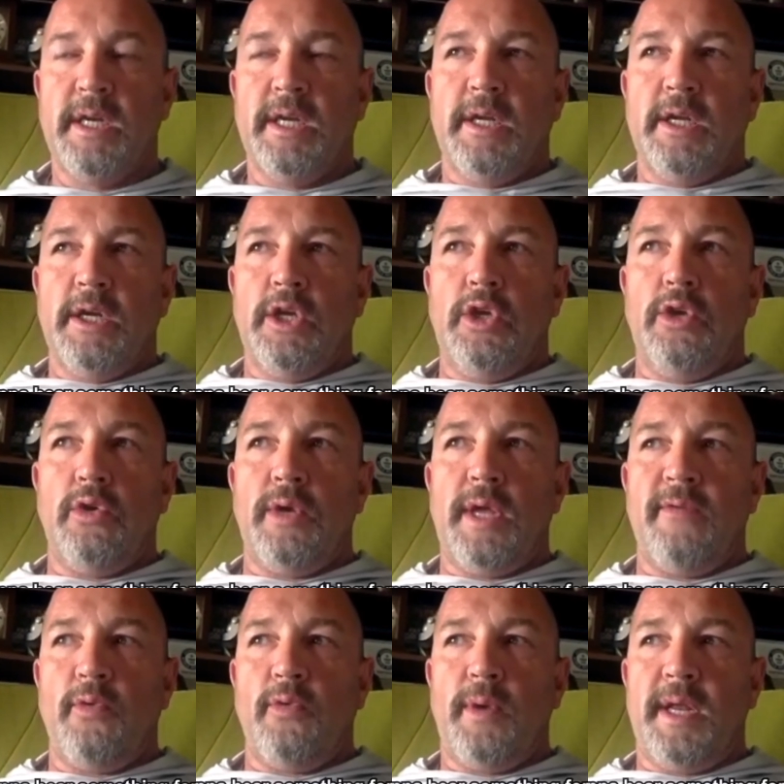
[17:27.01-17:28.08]
you don't ever
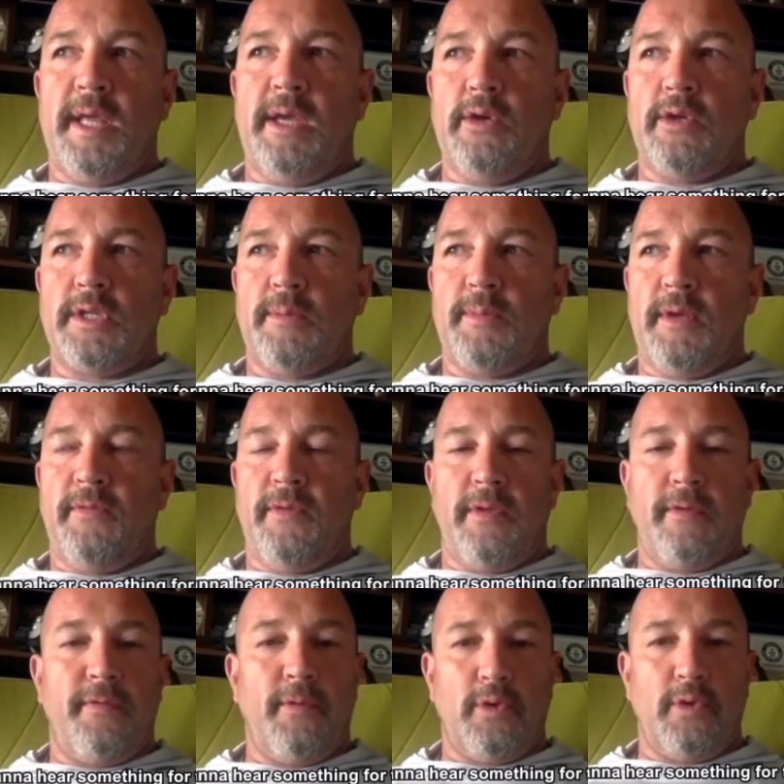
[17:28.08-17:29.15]
want to hear something for the
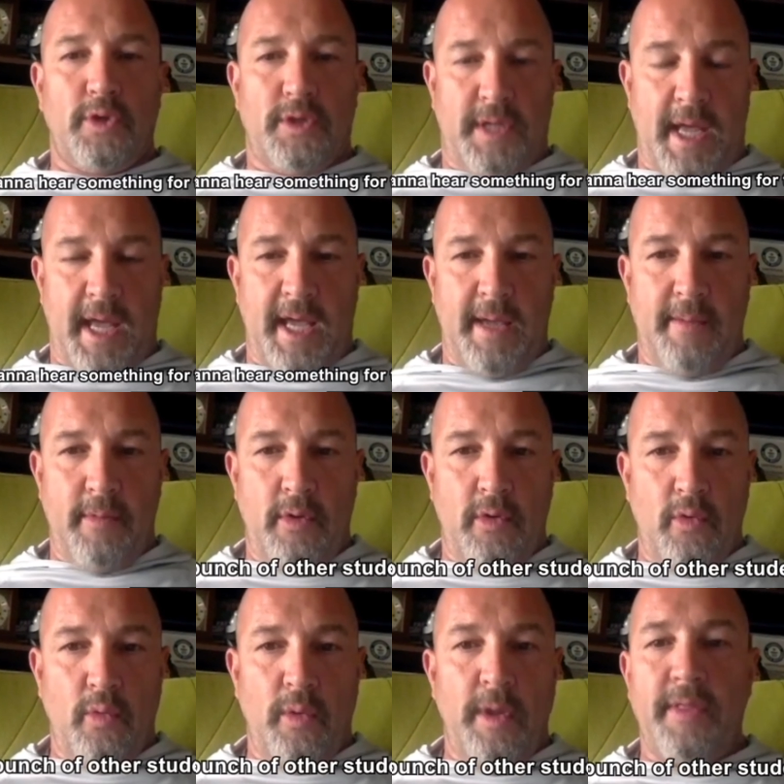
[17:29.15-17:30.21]
first time
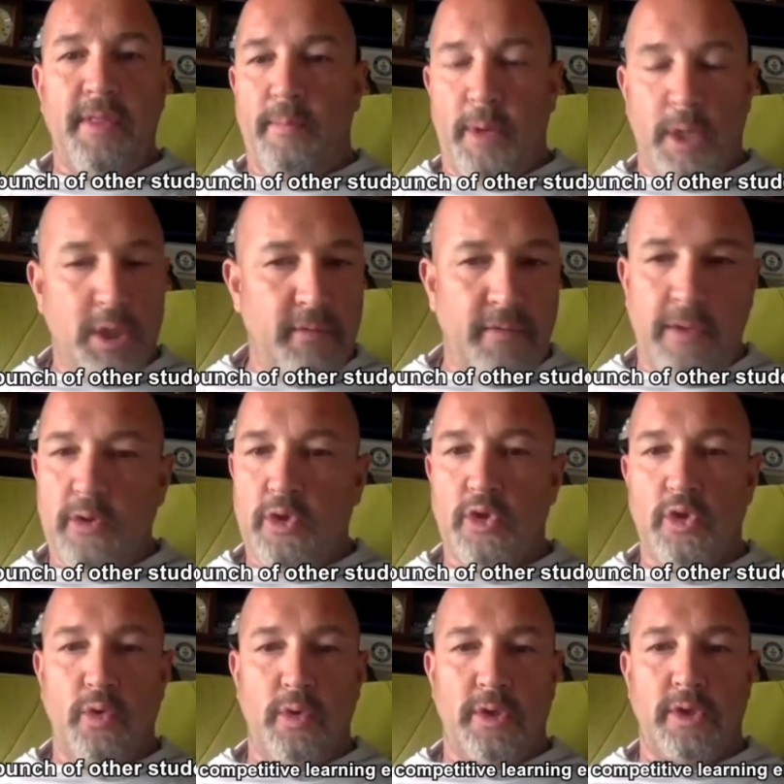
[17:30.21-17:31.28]
with a bunch of other students.
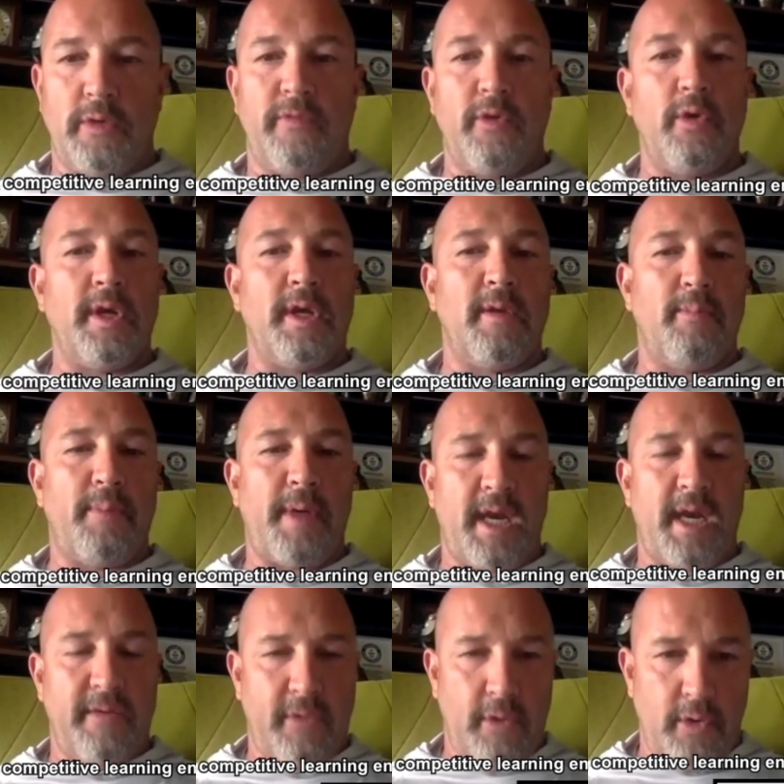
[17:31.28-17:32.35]
So, if you're in a competitive
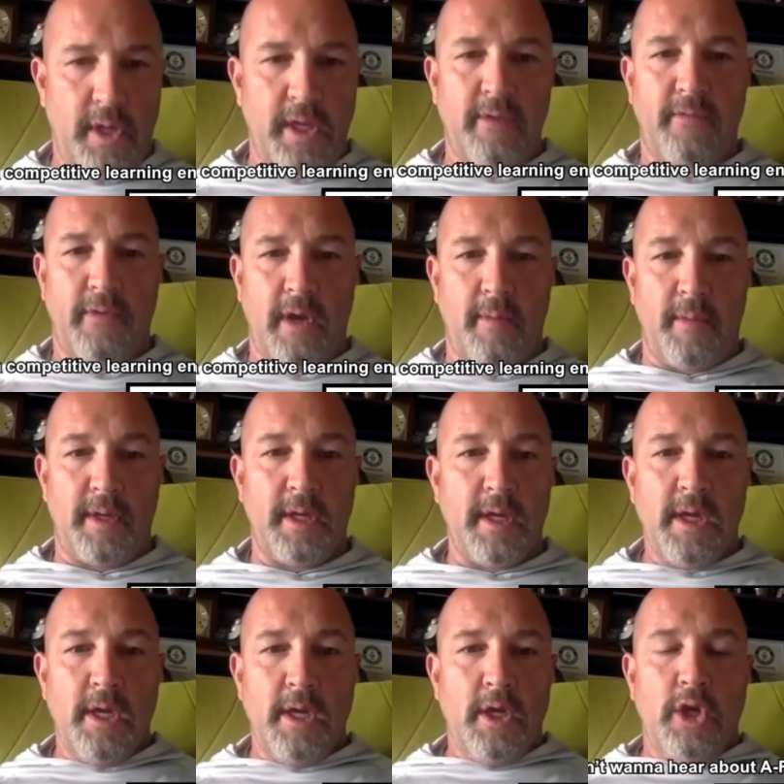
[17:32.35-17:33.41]
learning environment,
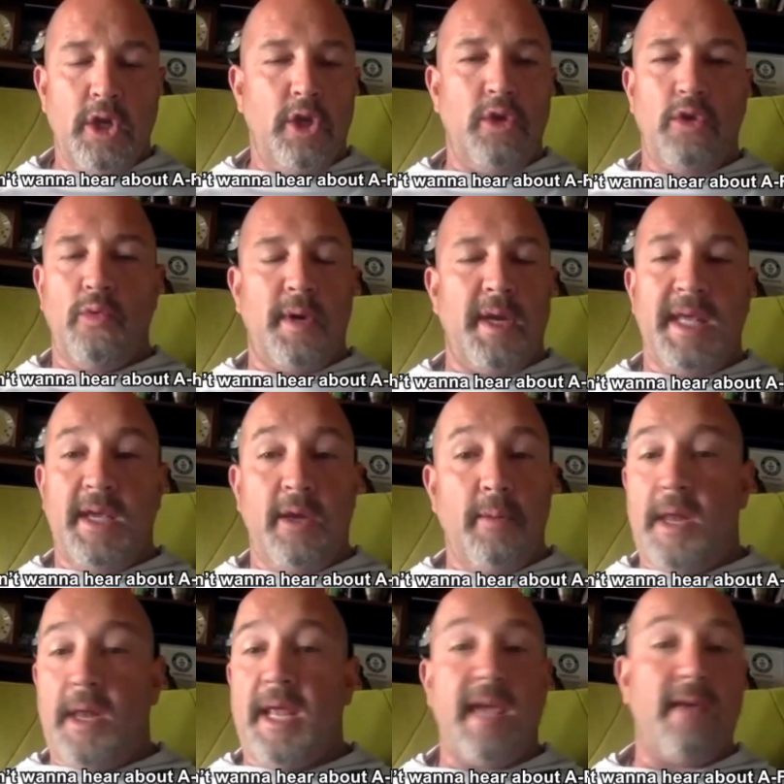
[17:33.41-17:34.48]
you don't want to hear about
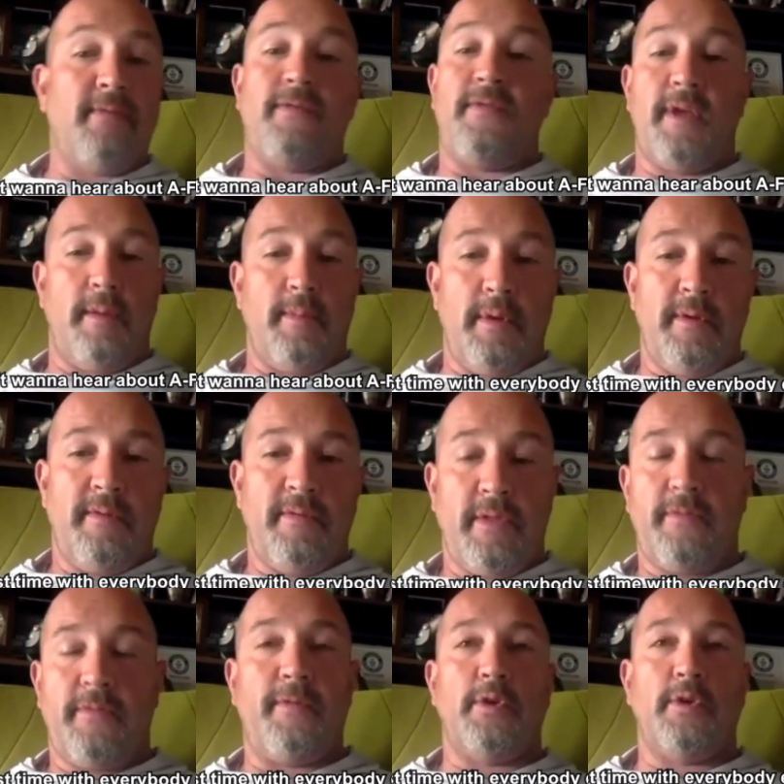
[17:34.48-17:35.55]
AFib for the
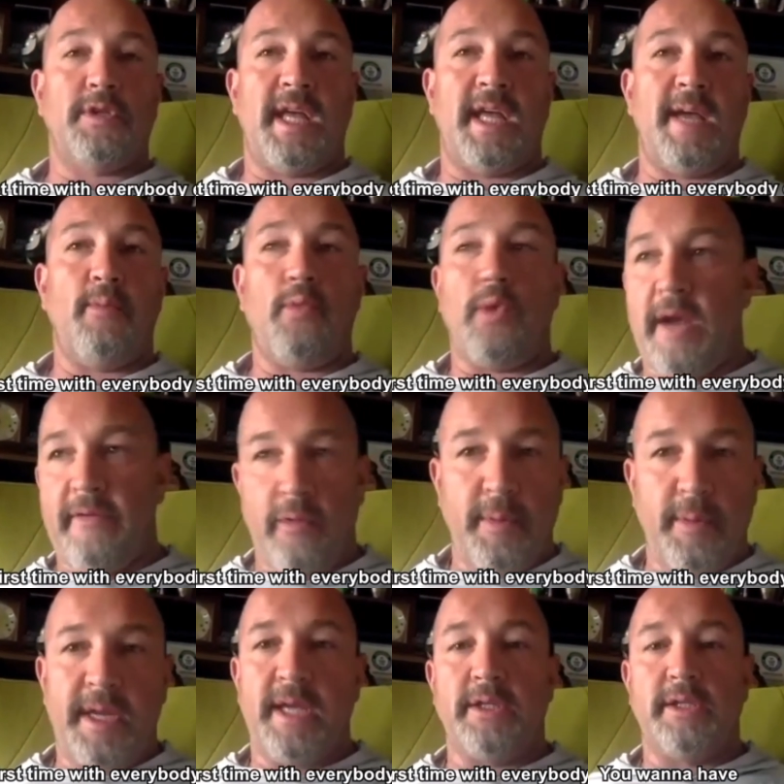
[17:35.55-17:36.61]
first time with everybody
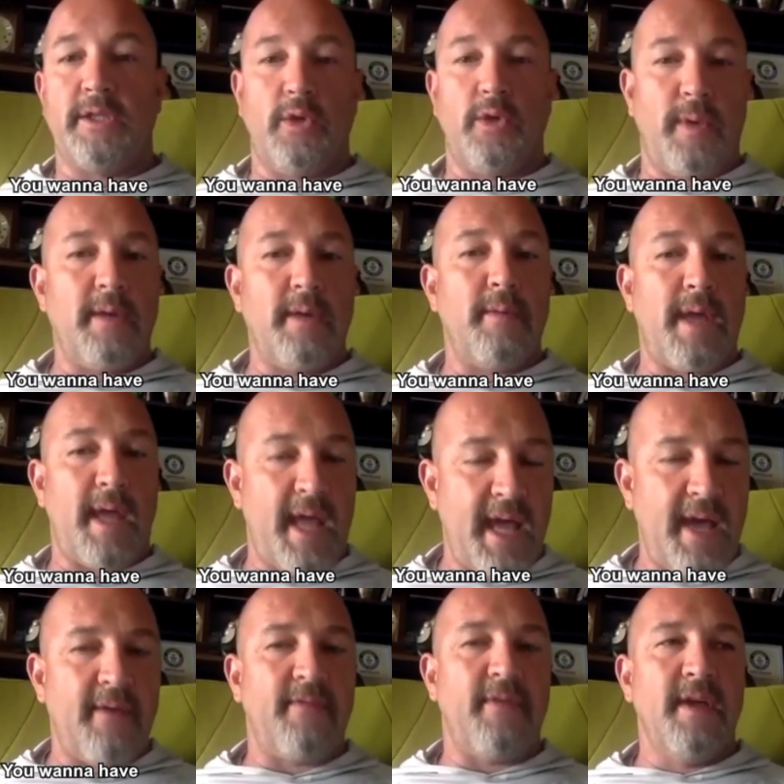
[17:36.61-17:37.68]
else, you want to have
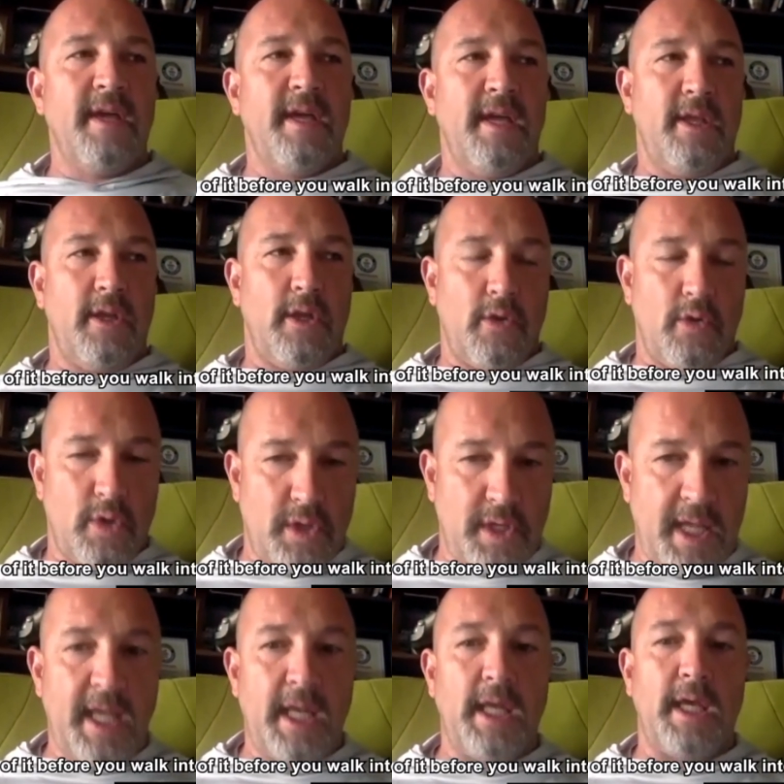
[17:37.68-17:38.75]
an
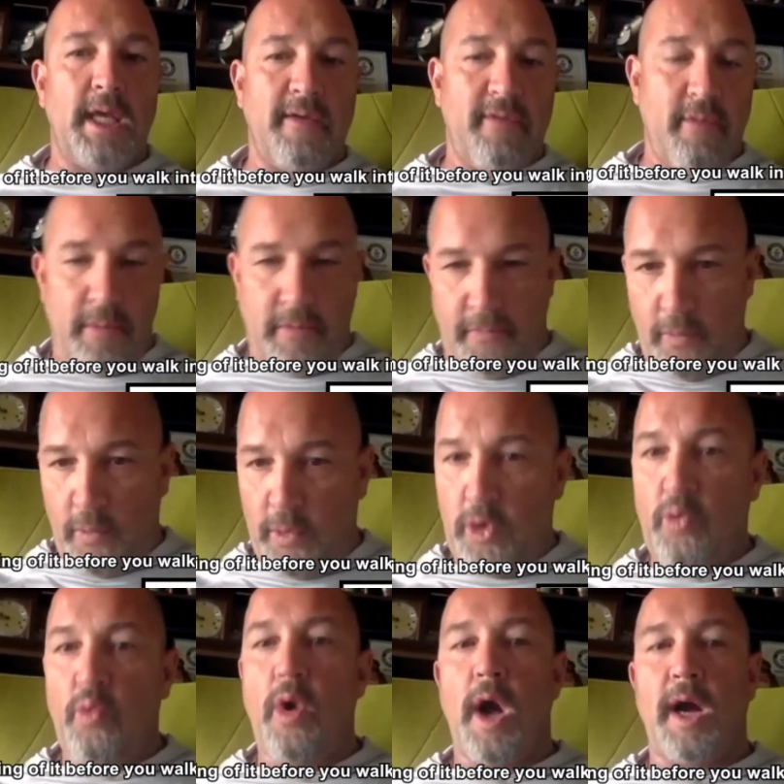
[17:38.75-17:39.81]
understanding of it before you
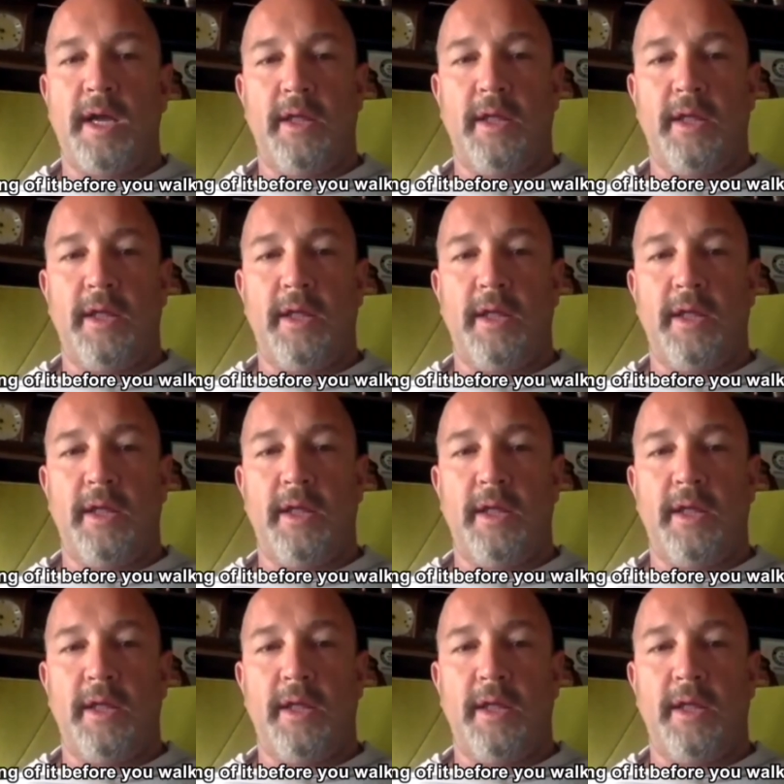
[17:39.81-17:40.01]
walk in the